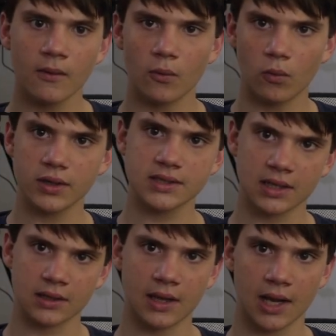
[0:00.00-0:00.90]
what's
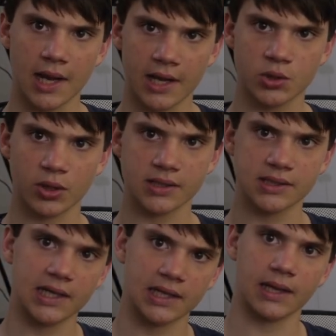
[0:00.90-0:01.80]
in that
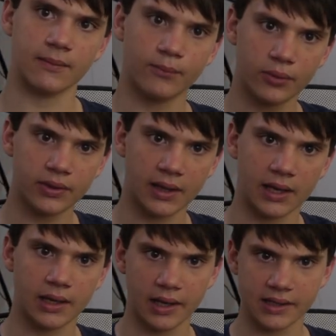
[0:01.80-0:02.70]
address and then put
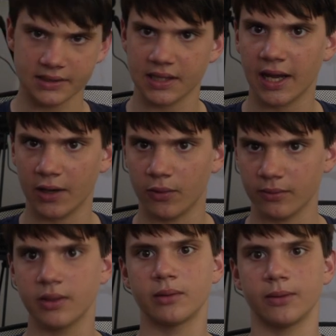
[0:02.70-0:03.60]
that as the
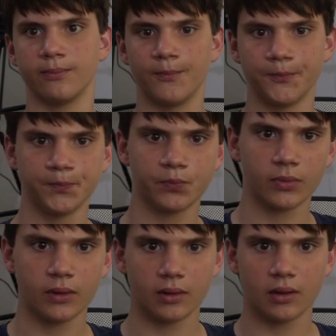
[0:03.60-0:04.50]
A1 minimum.
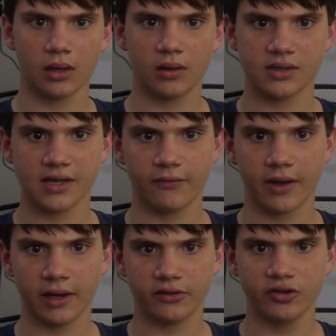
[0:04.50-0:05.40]
It does that for
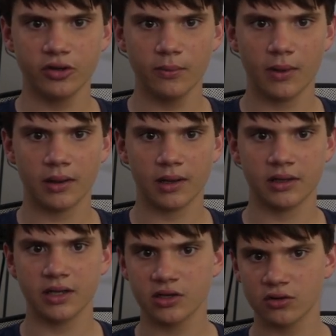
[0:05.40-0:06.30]
A2, and then
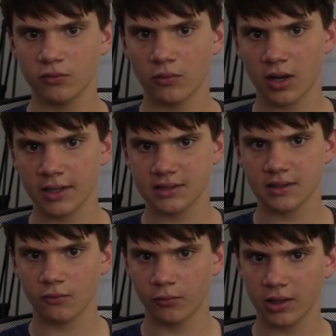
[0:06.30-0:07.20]
it digital writes
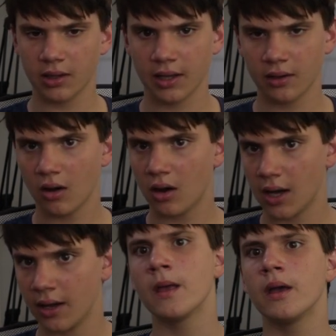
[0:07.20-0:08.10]
relay
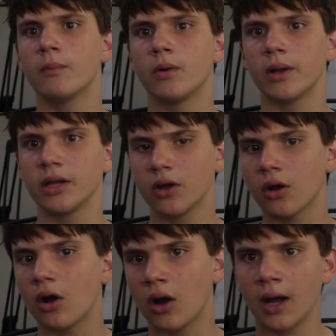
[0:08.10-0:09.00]
high. But when you go
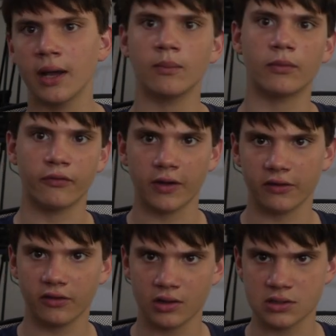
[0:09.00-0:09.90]
high, the
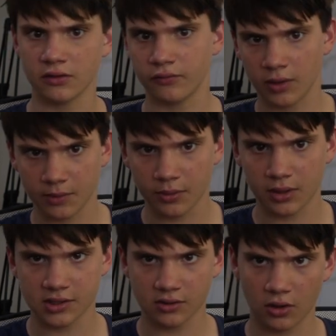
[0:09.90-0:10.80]
fan turns off. When you pull
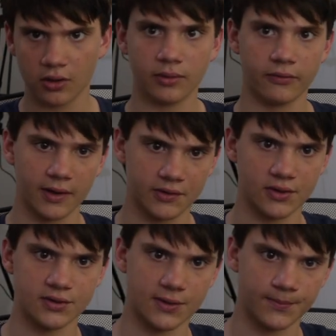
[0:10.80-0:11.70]
it to low, the fan
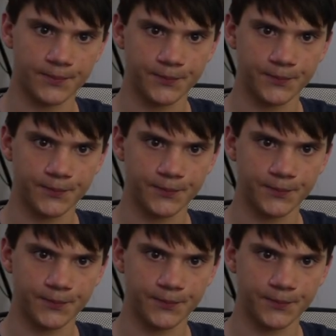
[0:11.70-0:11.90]
turns on.